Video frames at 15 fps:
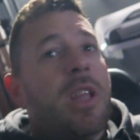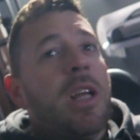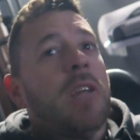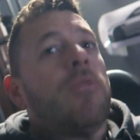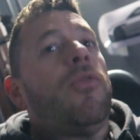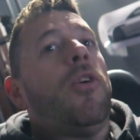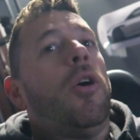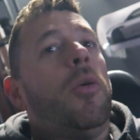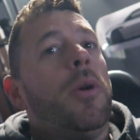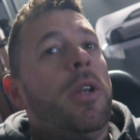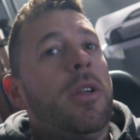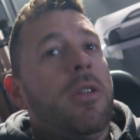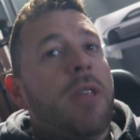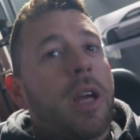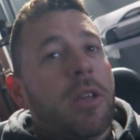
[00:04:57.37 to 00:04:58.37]
Thanks for
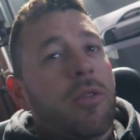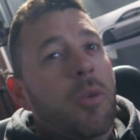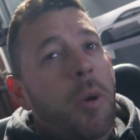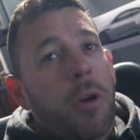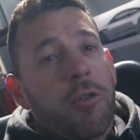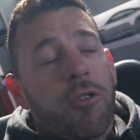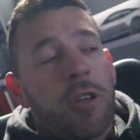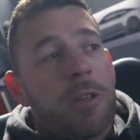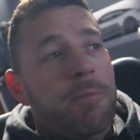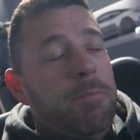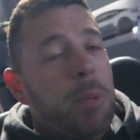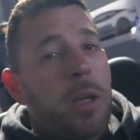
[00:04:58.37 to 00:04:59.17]
following. Thanks for watching.